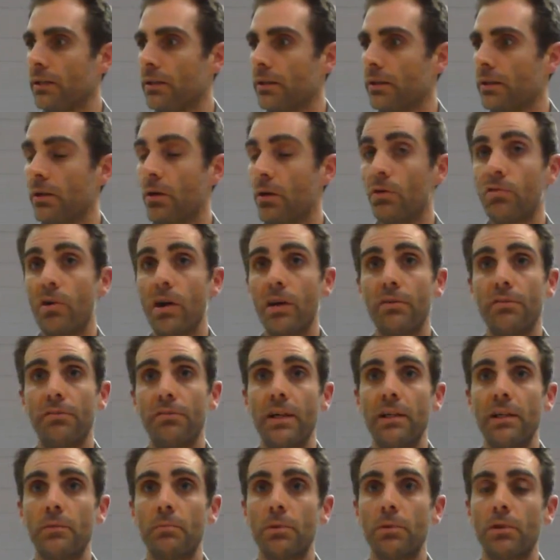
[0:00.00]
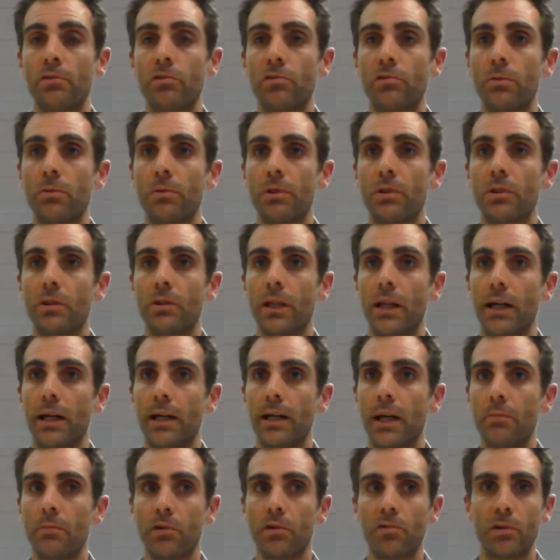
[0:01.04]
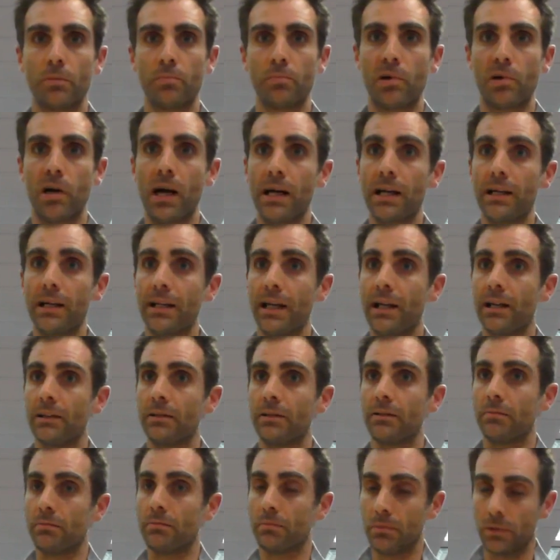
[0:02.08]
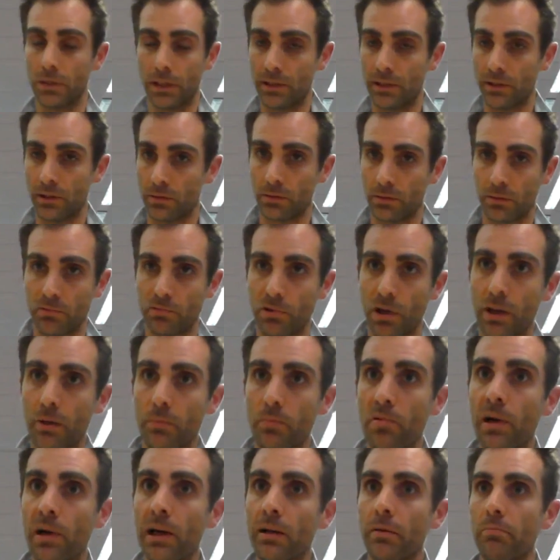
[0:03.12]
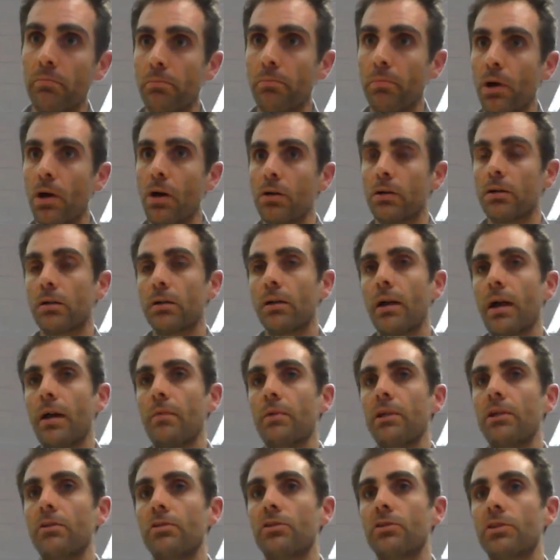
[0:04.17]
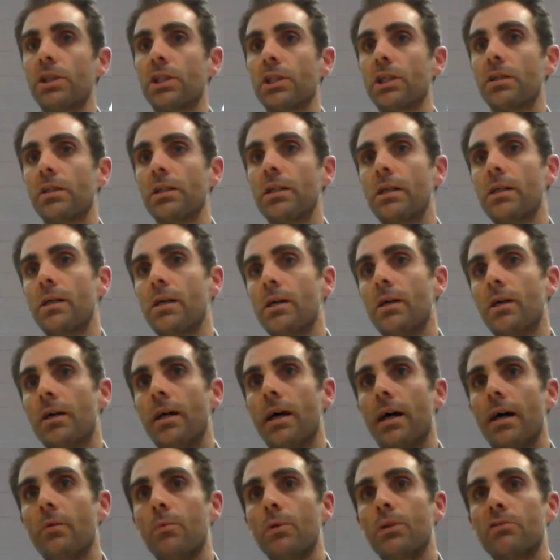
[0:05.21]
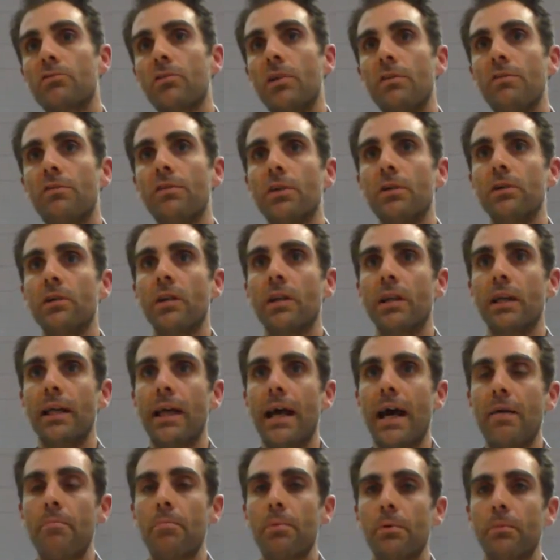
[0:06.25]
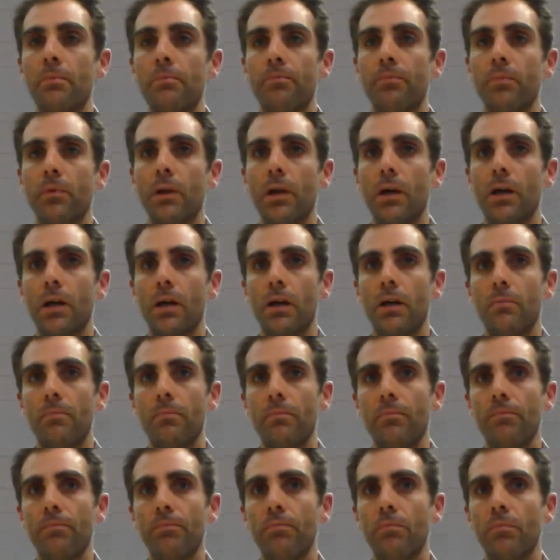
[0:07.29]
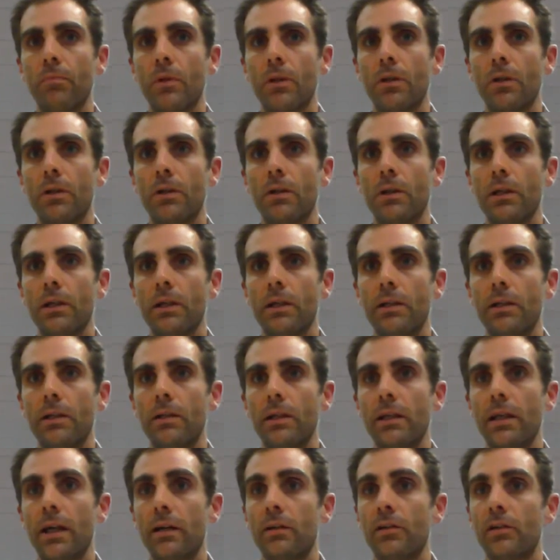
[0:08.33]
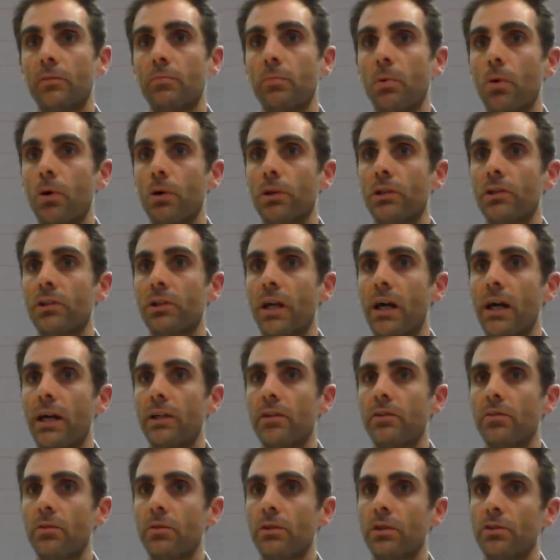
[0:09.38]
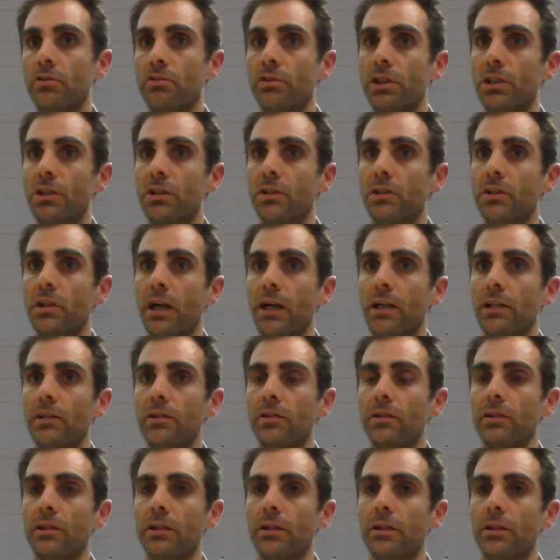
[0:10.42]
or rather Facebook groups that I came across Brian and his rather brilliant blog, Climbing Nutrition, which really fills in the gap in the kind of sports science or nutrition science